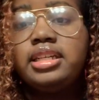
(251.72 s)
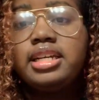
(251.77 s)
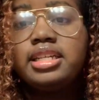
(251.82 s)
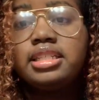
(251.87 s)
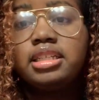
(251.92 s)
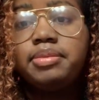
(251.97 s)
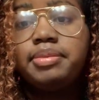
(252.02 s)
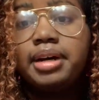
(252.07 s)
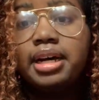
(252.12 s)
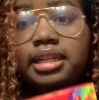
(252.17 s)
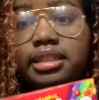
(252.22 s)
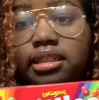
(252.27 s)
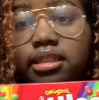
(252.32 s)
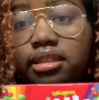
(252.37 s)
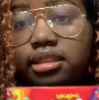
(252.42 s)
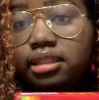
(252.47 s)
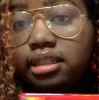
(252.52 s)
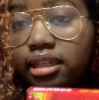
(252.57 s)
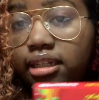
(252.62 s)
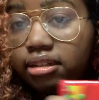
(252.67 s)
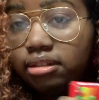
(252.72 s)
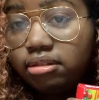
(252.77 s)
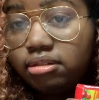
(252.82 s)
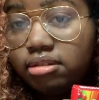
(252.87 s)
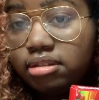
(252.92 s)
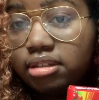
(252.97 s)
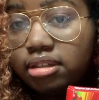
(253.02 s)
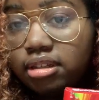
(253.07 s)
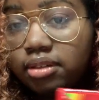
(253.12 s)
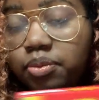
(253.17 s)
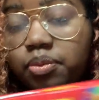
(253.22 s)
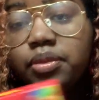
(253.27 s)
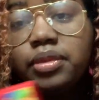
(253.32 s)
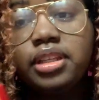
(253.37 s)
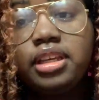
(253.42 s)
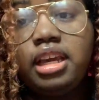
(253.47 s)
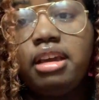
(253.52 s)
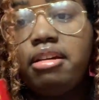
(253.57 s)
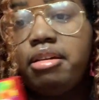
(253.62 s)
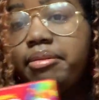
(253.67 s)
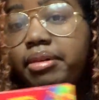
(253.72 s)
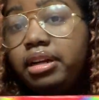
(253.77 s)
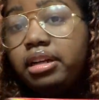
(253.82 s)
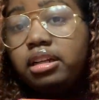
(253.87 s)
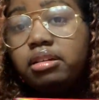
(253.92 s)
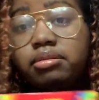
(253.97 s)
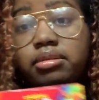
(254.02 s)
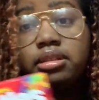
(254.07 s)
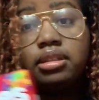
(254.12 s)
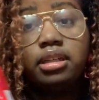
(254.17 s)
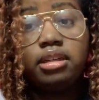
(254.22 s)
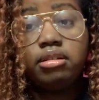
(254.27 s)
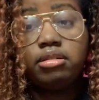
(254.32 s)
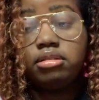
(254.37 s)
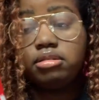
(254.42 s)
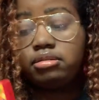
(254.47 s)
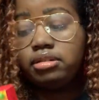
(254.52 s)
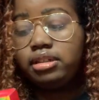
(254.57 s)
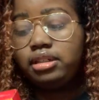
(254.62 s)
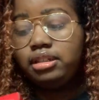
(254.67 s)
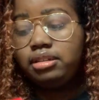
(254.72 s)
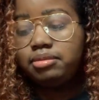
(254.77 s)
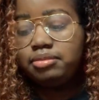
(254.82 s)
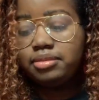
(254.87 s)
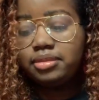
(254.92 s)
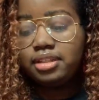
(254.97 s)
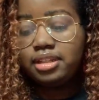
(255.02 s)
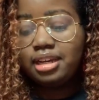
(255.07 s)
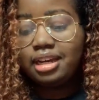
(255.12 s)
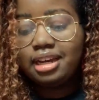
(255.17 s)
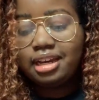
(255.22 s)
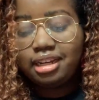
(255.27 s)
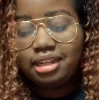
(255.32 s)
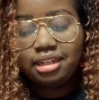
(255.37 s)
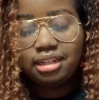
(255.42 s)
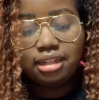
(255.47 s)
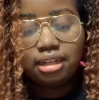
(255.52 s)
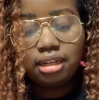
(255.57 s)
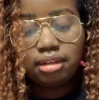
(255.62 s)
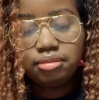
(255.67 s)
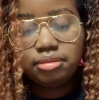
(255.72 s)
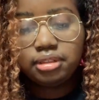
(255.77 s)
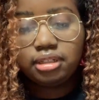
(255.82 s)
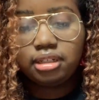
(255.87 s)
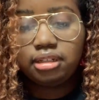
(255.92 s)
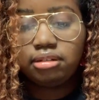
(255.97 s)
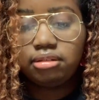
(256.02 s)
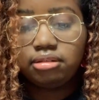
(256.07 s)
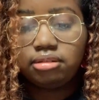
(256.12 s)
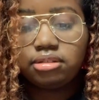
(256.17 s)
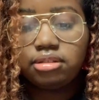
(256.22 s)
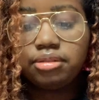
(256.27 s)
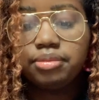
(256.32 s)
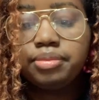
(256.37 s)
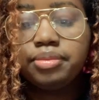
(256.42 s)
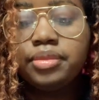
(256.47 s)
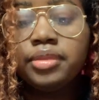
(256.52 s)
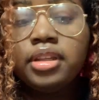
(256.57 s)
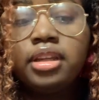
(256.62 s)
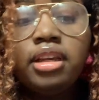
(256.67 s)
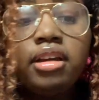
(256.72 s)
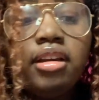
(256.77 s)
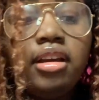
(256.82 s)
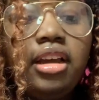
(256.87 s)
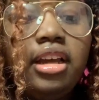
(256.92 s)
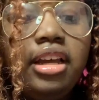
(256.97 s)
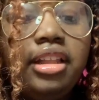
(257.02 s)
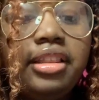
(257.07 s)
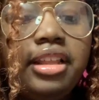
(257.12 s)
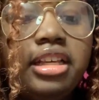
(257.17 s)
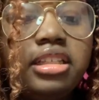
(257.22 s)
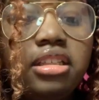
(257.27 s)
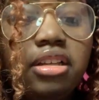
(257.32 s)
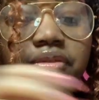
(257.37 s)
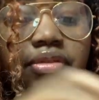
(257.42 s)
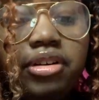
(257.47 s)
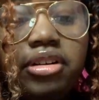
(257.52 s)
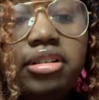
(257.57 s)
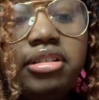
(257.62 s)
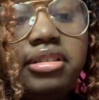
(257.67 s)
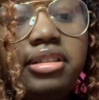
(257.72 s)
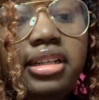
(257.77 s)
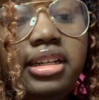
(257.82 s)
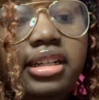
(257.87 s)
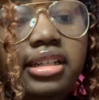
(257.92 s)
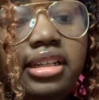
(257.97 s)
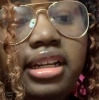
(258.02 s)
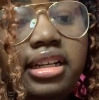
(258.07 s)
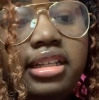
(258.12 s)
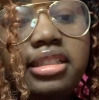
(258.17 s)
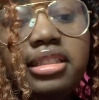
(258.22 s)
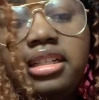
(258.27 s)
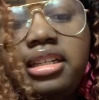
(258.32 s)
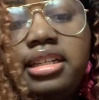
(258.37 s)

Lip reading: thing is a box of Skittles. Everybody loves Skittles, right? I love Skittles. That's the first thing. Next